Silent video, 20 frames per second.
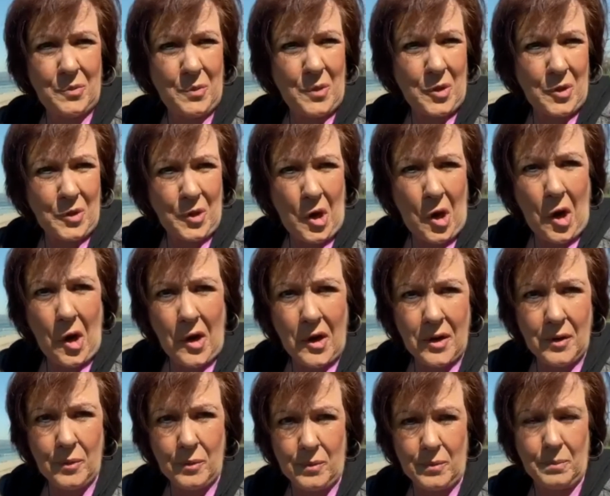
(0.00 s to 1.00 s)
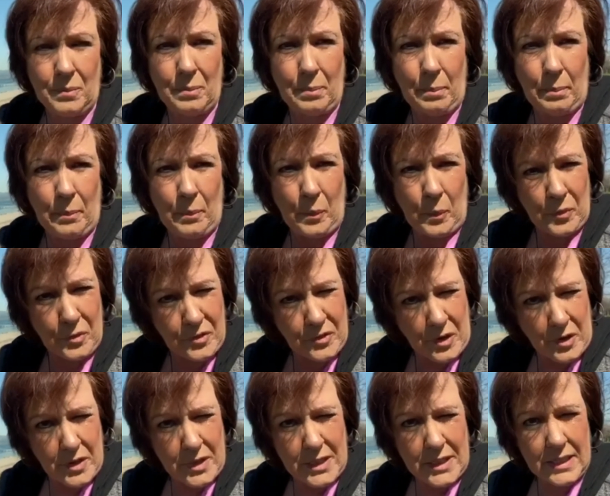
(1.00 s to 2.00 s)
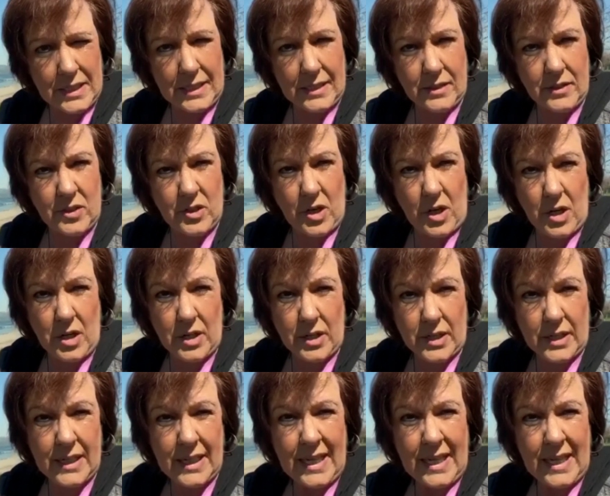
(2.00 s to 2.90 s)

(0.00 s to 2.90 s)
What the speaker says: Her heart was starting to get dark,